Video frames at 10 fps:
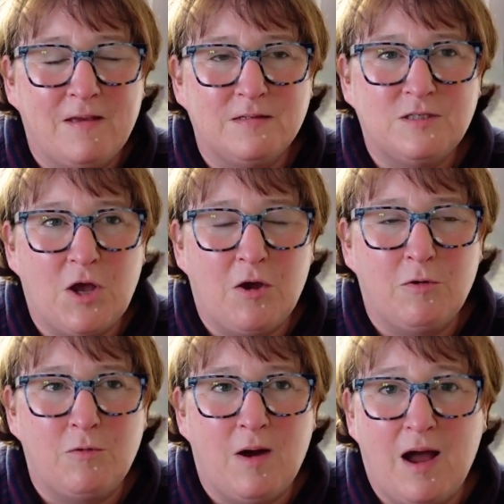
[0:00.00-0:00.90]

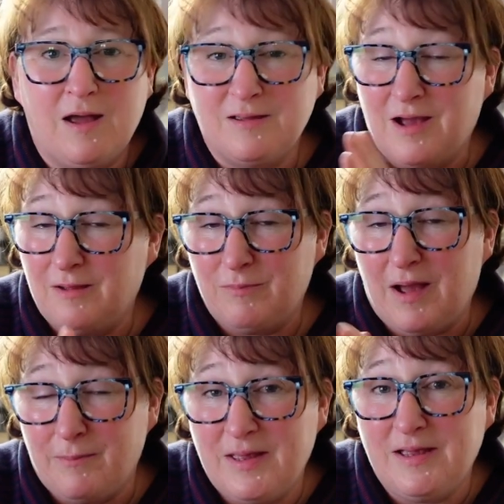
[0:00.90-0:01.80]
So
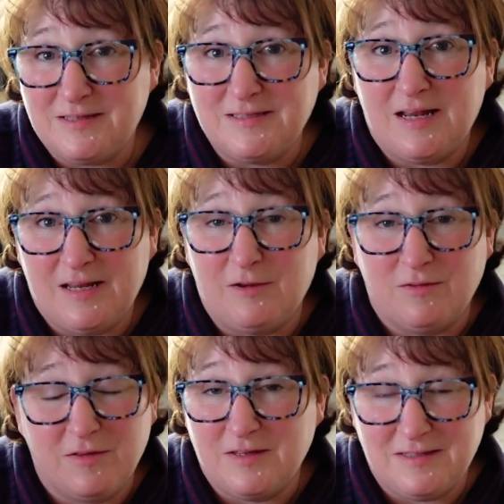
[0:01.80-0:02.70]
I'm here to tell you
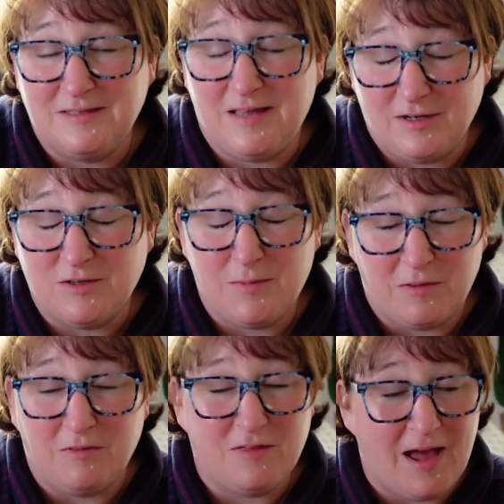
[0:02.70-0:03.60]
that this is the end of the
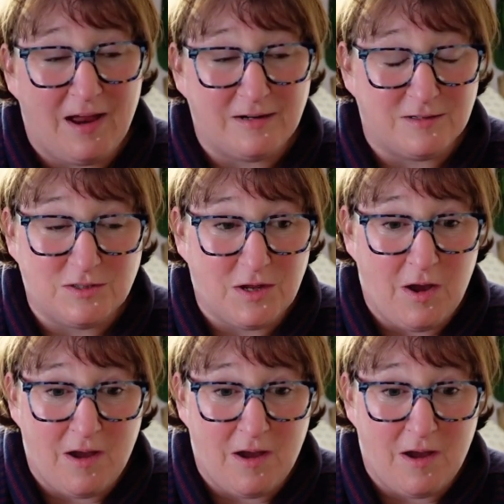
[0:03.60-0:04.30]
month, and